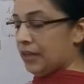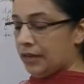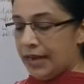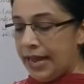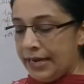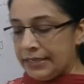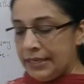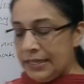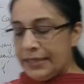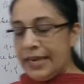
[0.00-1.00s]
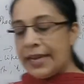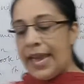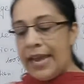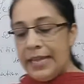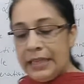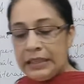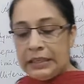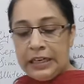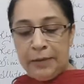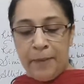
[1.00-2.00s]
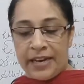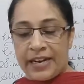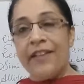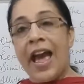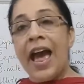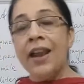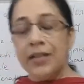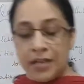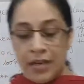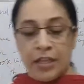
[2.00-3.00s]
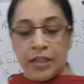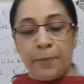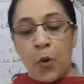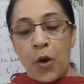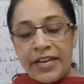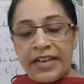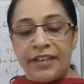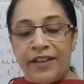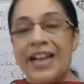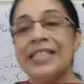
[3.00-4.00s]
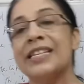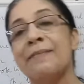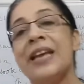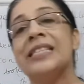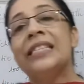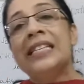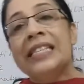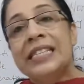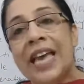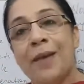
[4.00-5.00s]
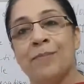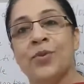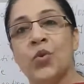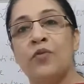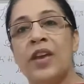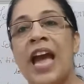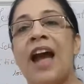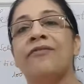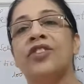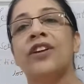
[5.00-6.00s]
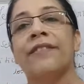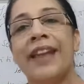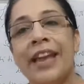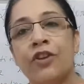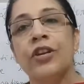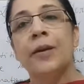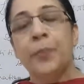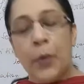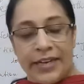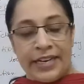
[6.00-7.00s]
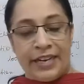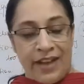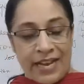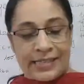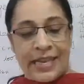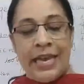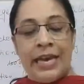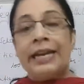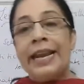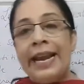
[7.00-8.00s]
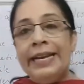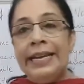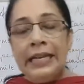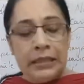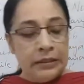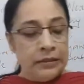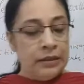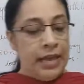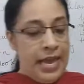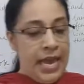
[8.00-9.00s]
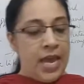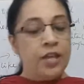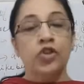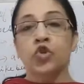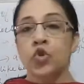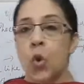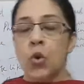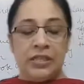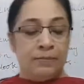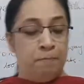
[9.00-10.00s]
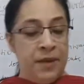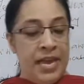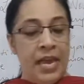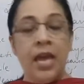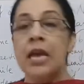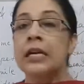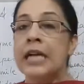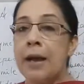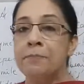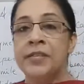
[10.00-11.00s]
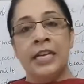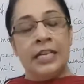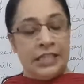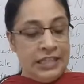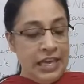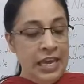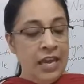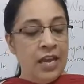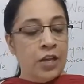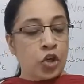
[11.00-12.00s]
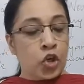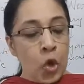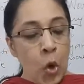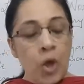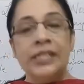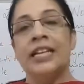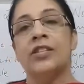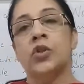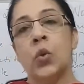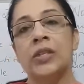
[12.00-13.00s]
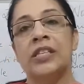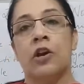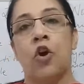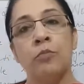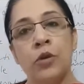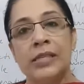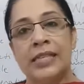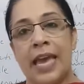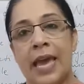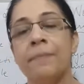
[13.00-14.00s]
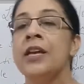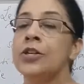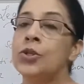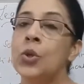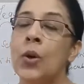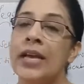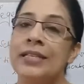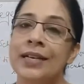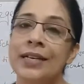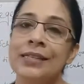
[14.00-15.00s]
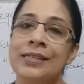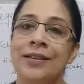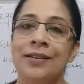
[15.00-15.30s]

Right? Then again in the third paragraph, and the poetic device remains the same. So we have the regular poetic device. Reindeer, A. Snows, B. Cubs, C. Clothes and snows are almost same. So it is